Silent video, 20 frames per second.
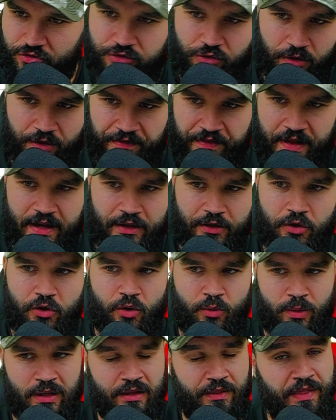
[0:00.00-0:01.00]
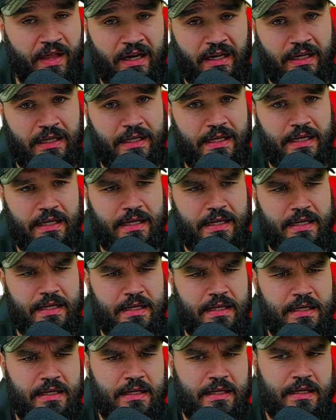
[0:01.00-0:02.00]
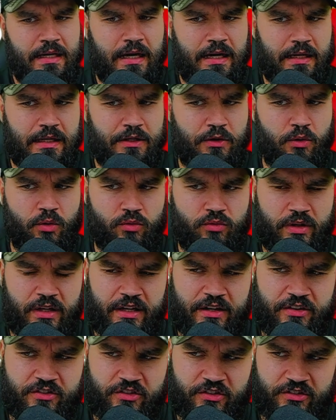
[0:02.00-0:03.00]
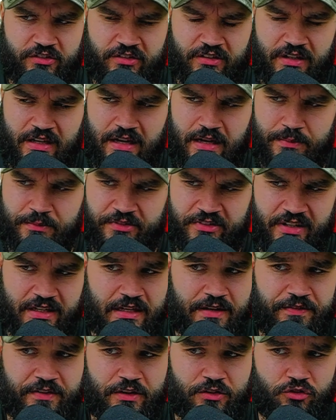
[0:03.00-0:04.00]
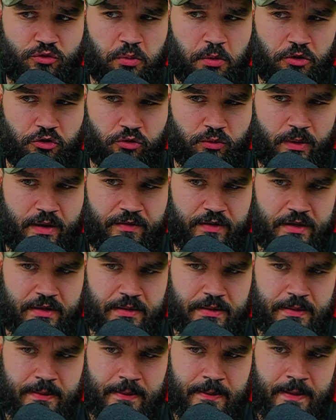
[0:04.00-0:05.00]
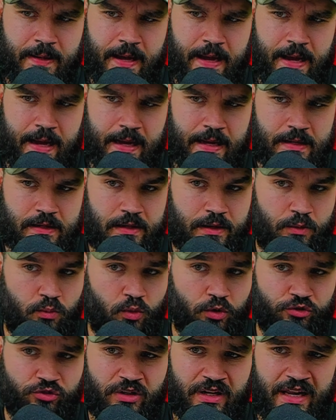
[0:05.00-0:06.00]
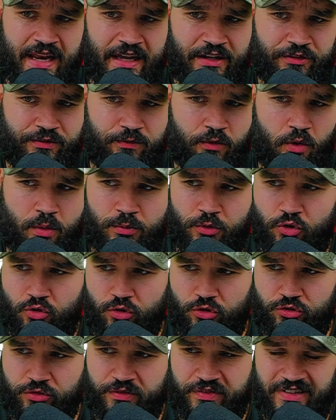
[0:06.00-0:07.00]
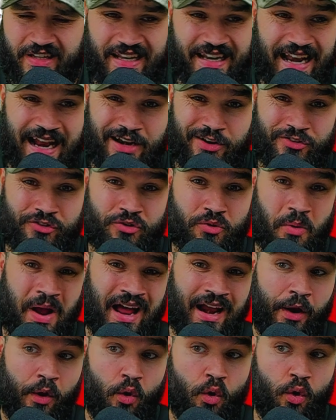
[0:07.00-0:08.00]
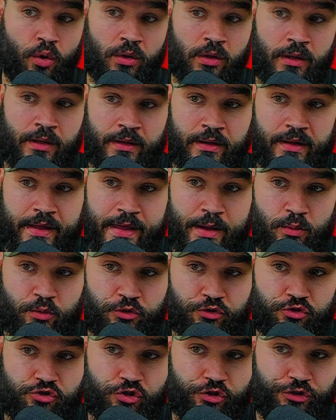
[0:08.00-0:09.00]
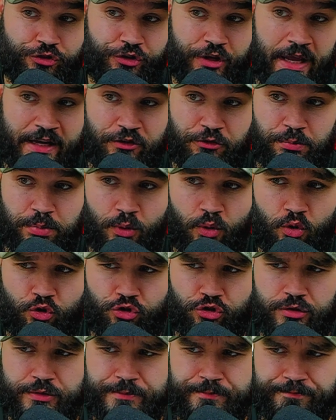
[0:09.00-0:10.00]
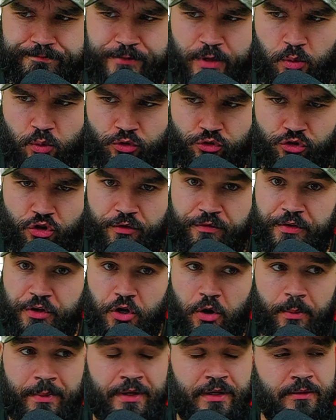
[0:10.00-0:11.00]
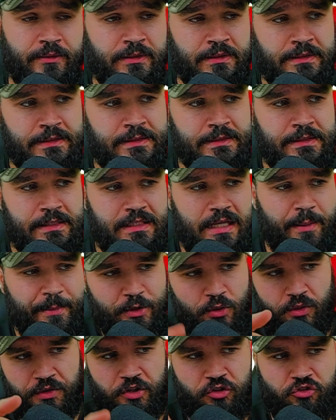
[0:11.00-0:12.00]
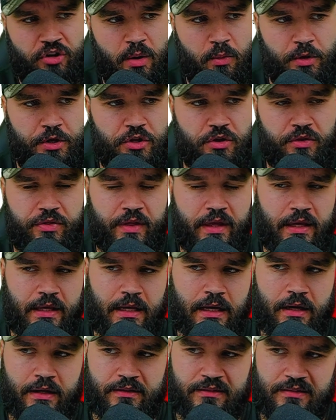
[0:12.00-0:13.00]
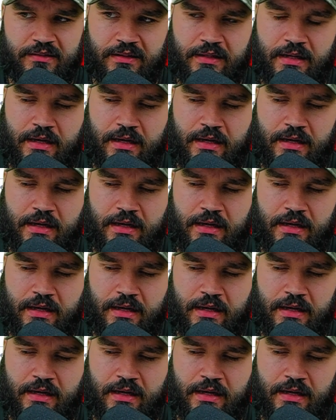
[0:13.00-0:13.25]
look at that and go, well, that clearly had no religious significance whatsoever, and it wasn't an X-formed cross of Saint Andrew at all. It was just an explosion. It wasn't a phenomenon. Let me know in the chat what you think, guys.